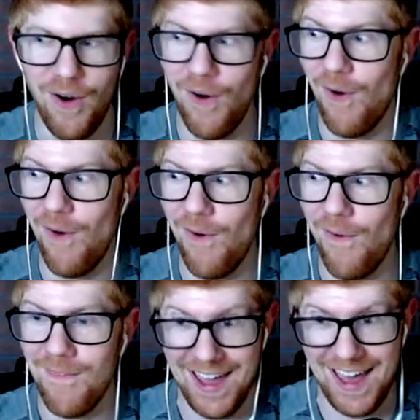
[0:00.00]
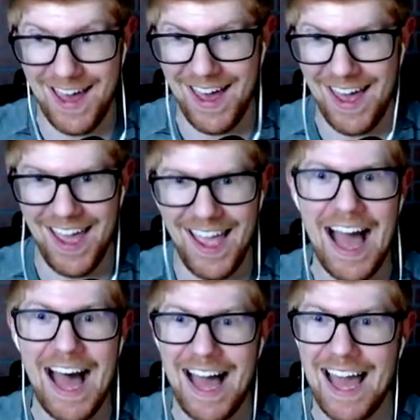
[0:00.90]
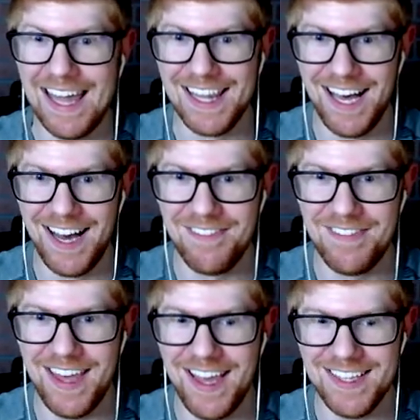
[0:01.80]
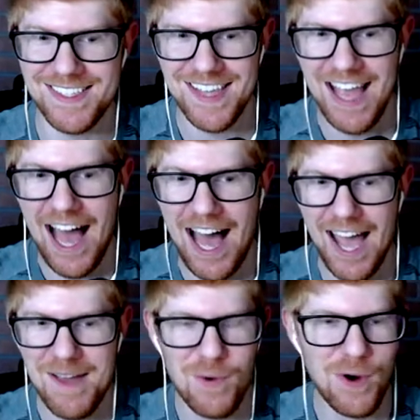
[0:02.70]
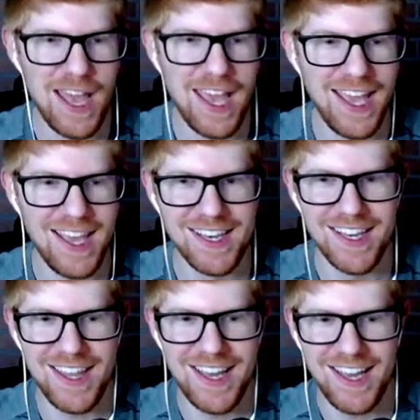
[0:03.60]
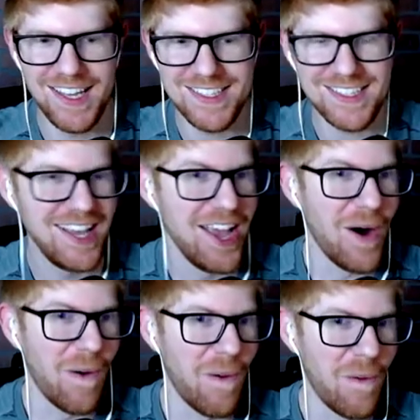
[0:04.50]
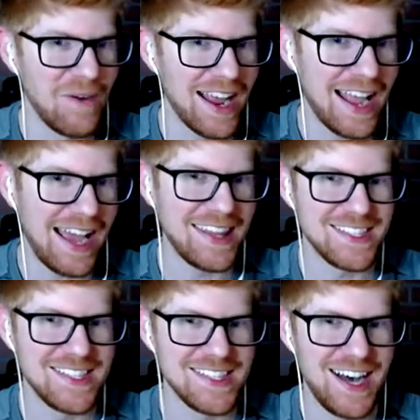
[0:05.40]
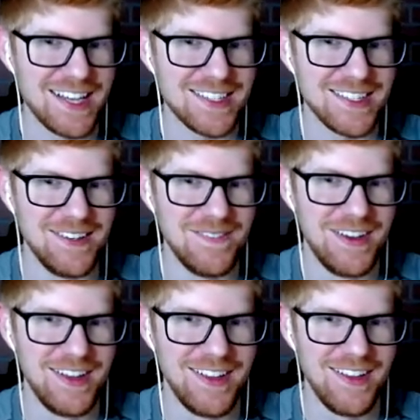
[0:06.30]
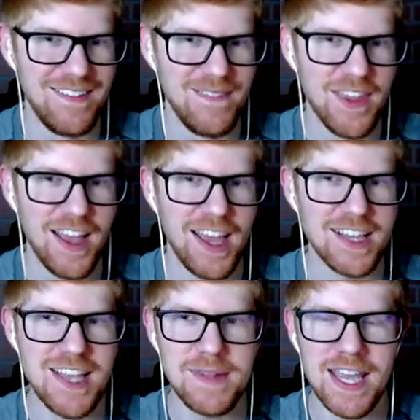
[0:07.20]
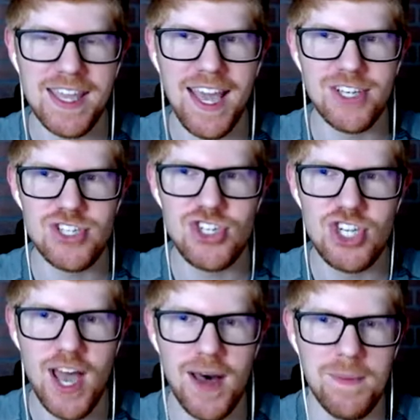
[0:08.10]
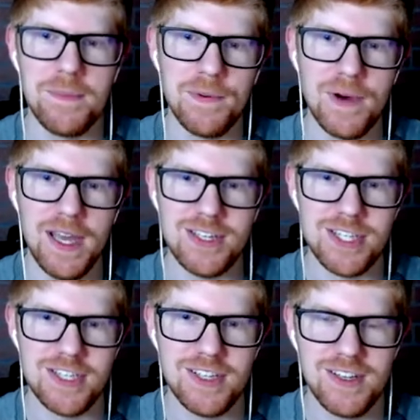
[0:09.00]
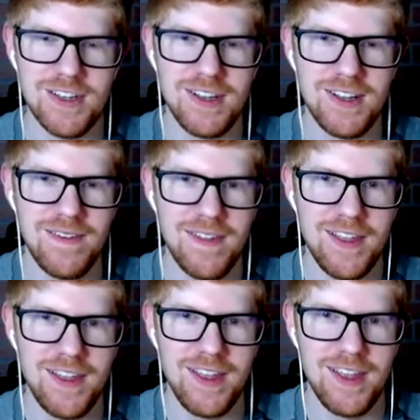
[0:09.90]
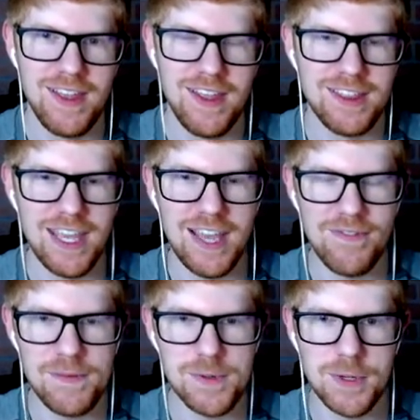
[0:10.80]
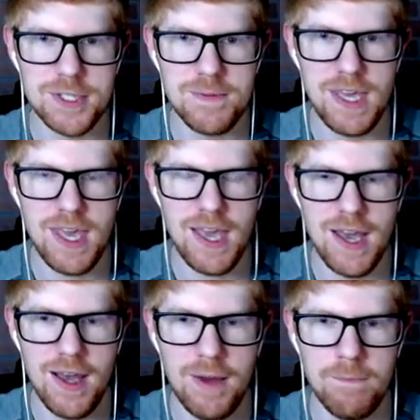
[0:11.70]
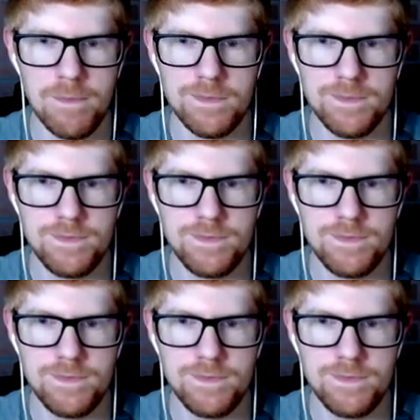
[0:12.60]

Okay, I love this. I'm way into this. Oh my god, this is awesome. Except I can't jump, which... You'd think if I'm supposed to be, um